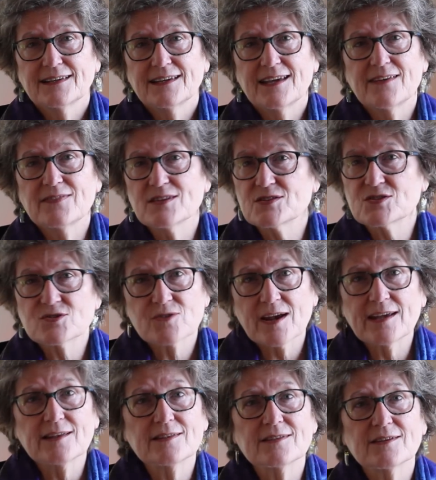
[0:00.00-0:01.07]
In the
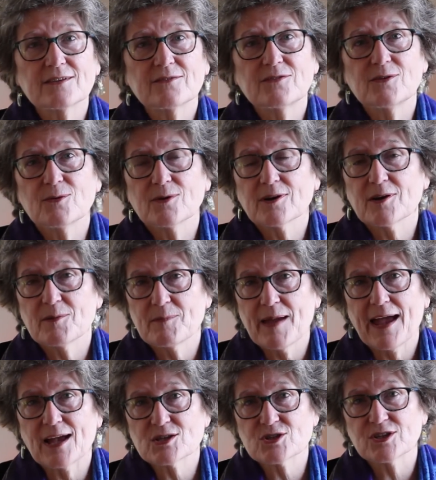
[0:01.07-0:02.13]
strength of your
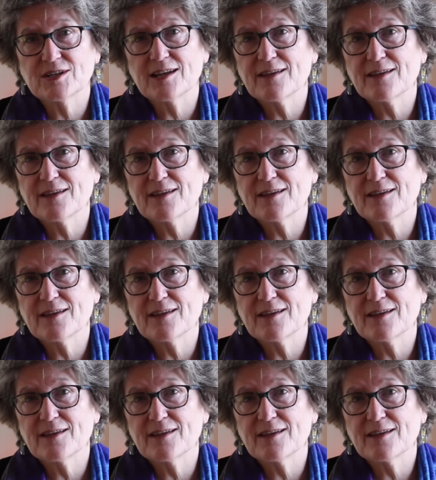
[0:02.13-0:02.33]
compassion